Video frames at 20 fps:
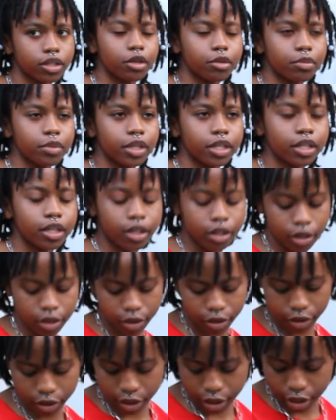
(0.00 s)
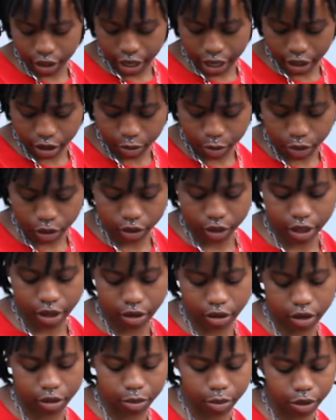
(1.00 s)
Helping others in that small
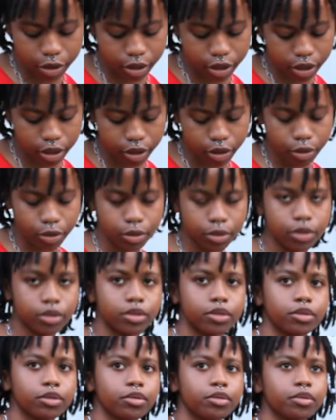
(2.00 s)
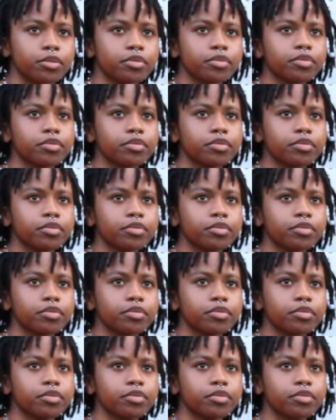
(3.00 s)
town community also